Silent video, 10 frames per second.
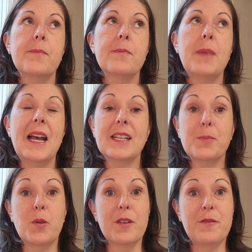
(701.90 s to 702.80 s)

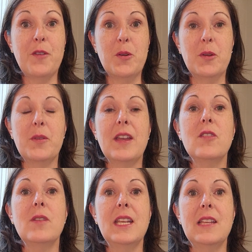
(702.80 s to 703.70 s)
passport photo that
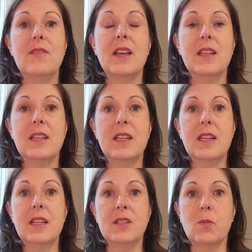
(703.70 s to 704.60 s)
you need that
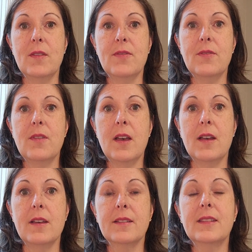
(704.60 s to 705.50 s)
is with
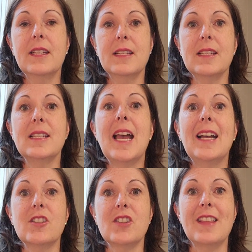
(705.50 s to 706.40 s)
gets
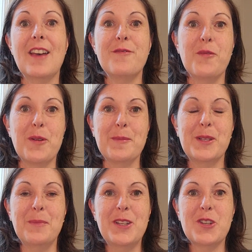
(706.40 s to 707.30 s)
attached to that form.
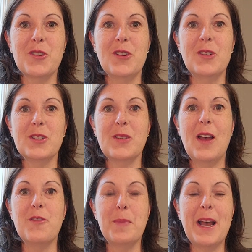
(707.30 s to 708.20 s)
So make sure you also
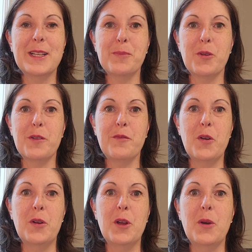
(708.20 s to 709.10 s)
have a passport
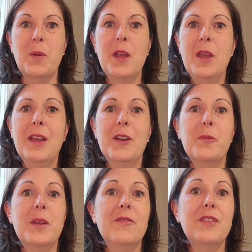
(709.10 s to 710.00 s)
photo.
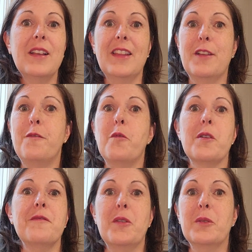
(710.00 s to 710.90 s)
We've got like
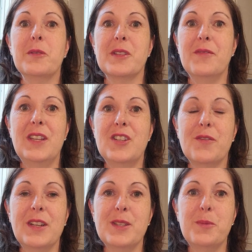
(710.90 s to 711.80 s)
4 photos of each
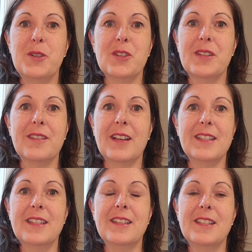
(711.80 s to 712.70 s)
of us. We just
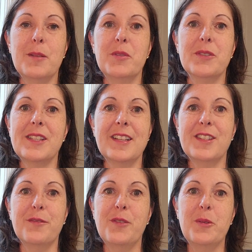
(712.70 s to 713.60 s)
got double
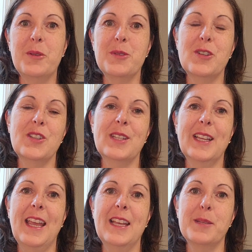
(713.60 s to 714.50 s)
sets of photos just
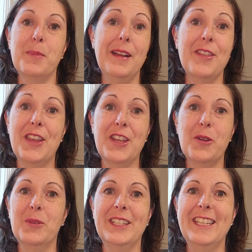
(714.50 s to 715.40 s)
in case, but I think
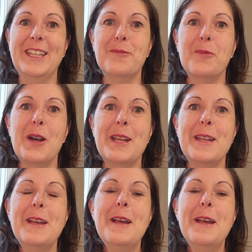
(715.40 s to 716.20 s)
you only need one.